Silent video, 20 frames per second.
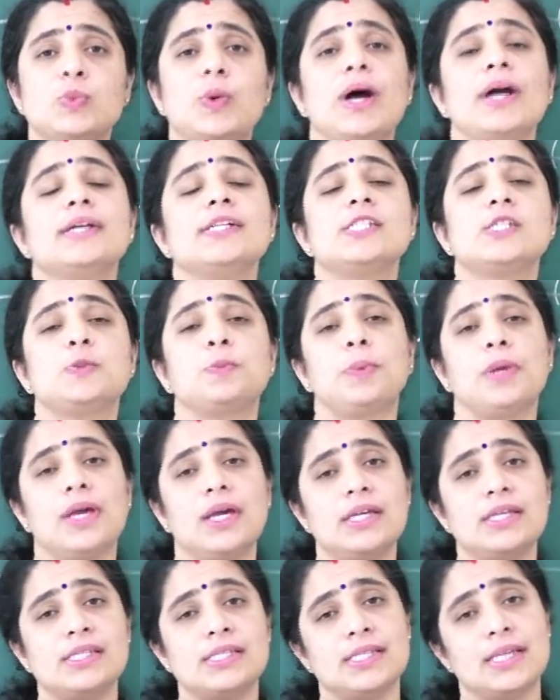ones
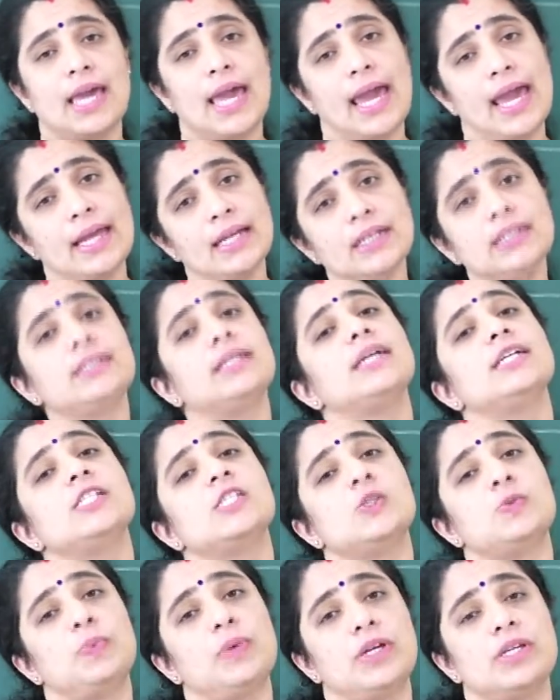place and
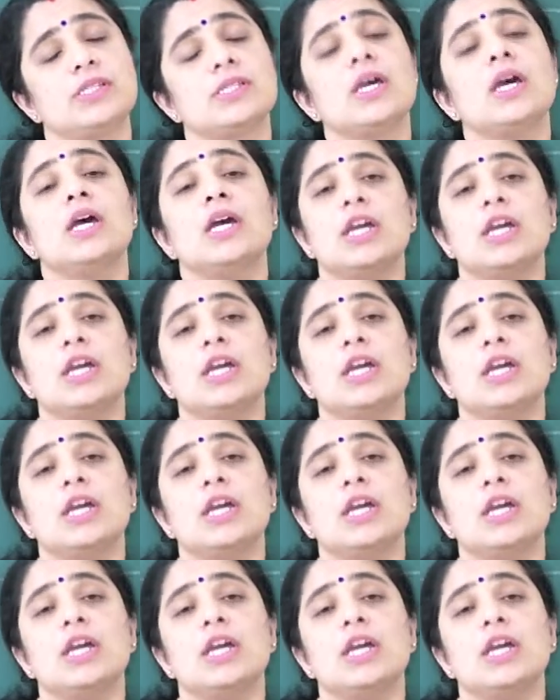tens place.